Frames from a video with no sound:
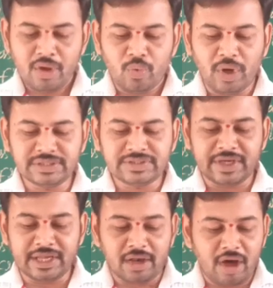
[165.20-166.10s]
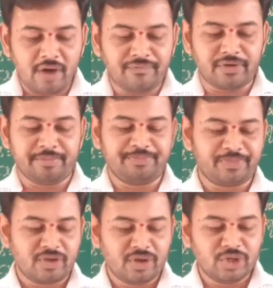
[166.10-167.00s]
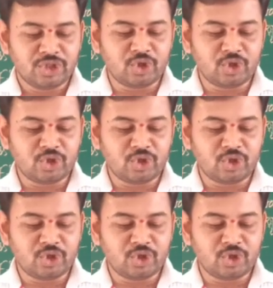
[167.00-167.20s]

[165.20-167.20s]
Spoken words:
Once he laughed,